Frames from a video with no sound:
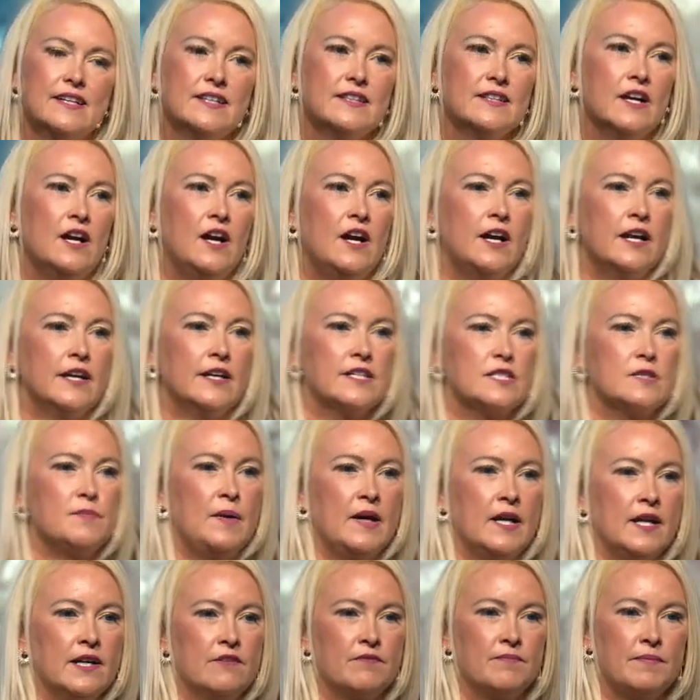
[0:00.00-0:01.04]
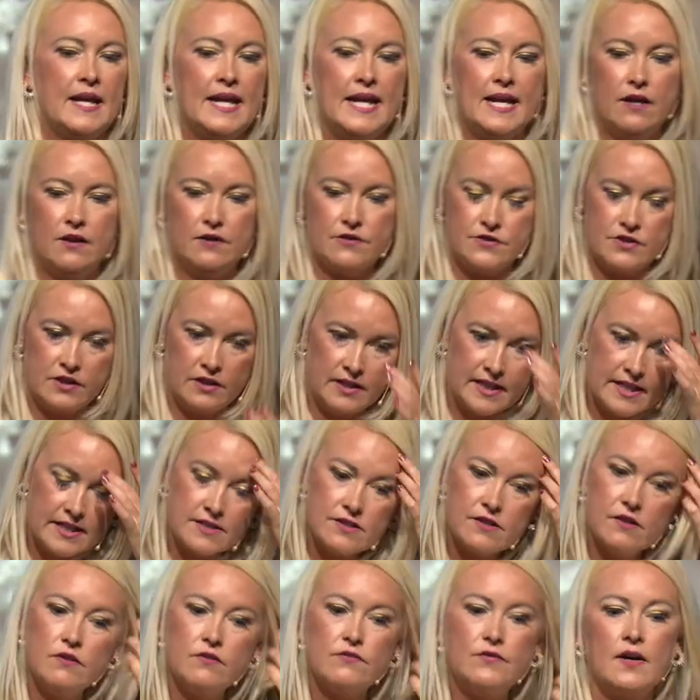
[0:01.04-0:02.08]
the hardest part of my health journey
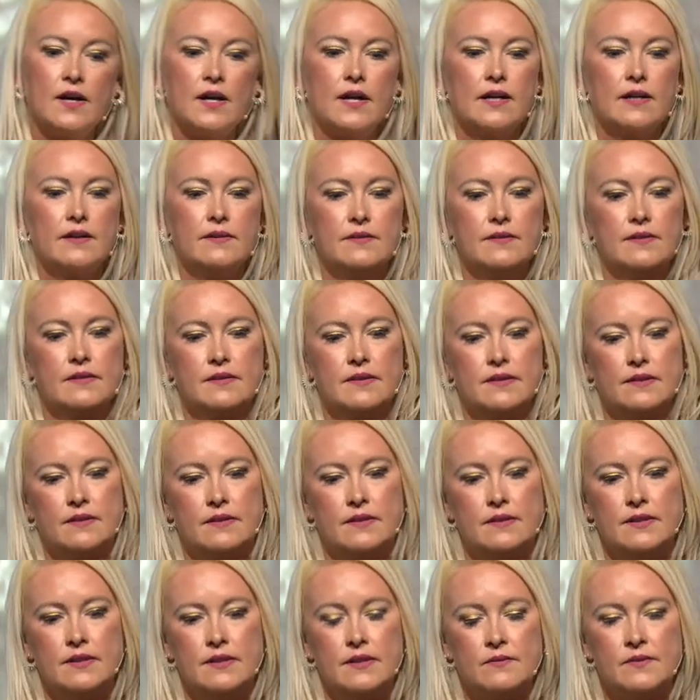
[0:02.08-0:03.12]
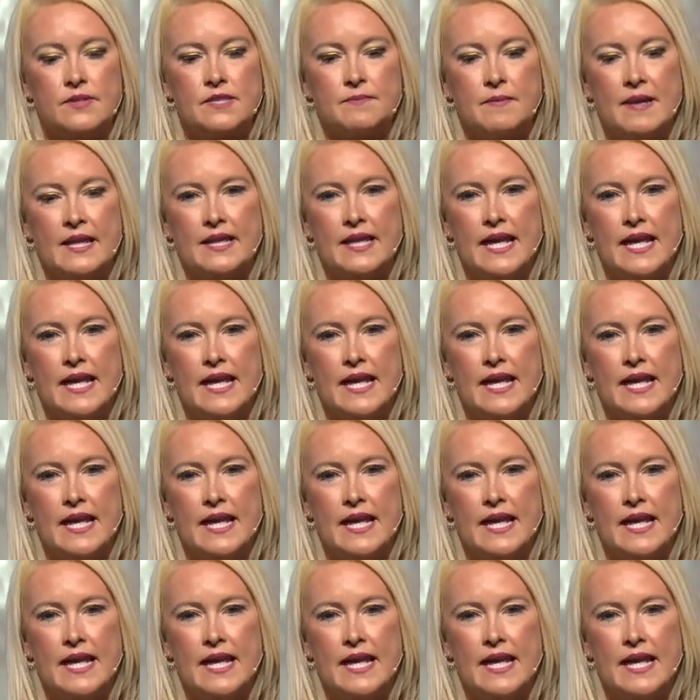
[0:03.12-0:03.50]
so far was my